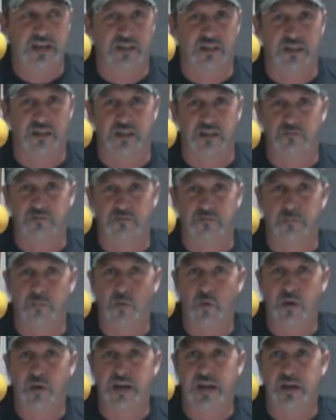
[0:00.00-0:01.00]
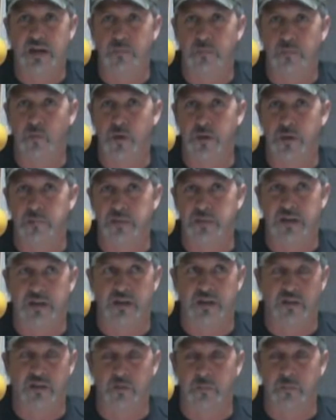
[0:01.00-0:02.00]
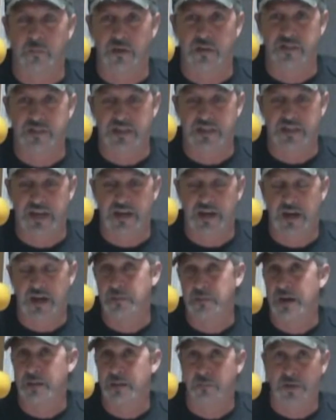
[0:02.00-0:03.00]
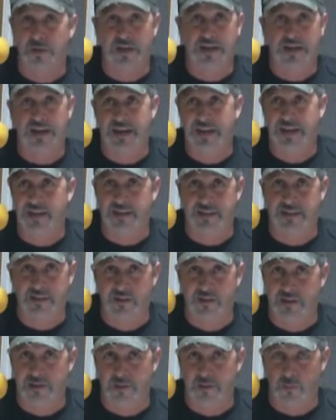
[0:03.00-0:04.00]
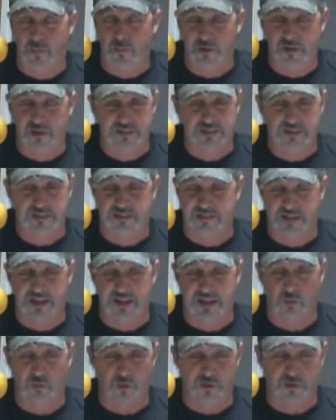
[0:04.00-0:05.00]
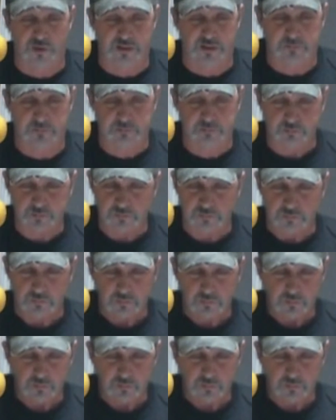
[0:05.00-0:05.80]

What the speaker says: handgun from point A to point B in another part of the state, I'm not bringing a handgun near an airport. It's not worth it.